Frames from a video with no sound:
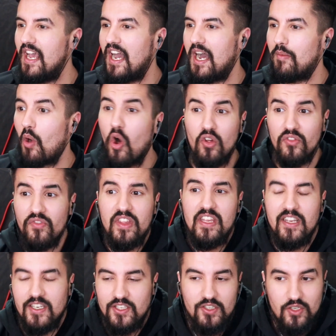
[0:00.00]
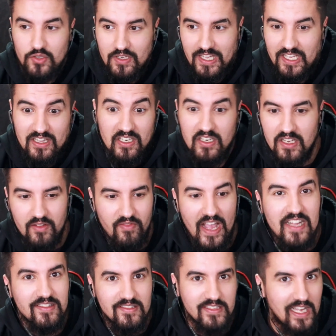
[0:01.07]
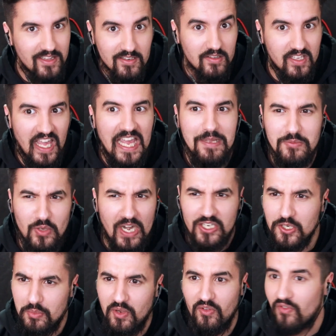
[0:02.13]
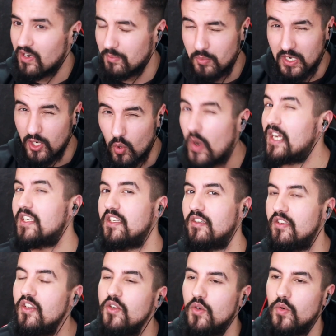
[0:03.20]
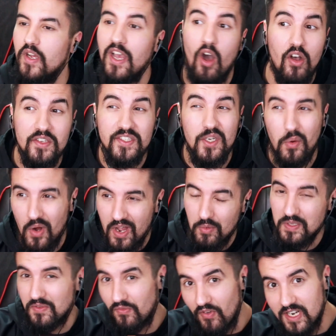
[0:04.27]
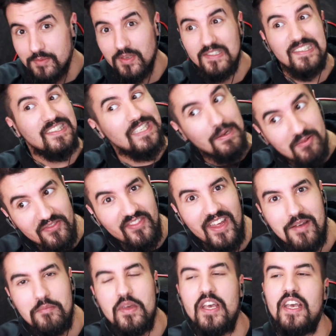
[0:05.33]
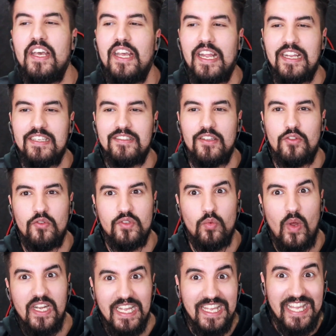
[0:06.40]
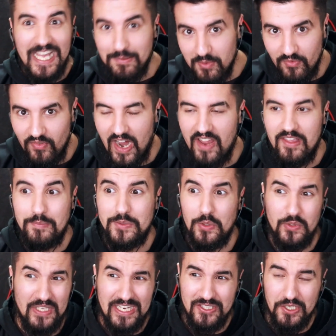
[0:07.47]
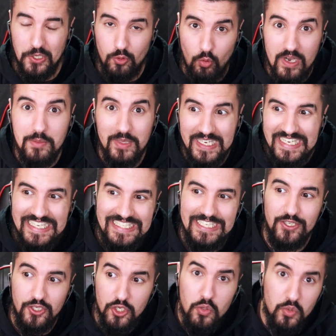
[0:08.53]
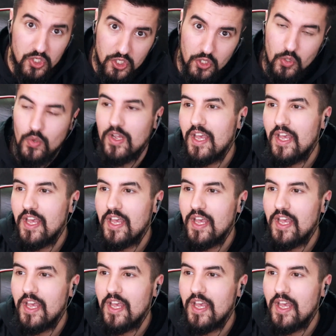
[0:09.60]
All of the like little events and little games are actually pretty fun and pretty quick to do. Also, what's fun about some of them is that there's a way to gamify them so it's actually incredibly easy to do,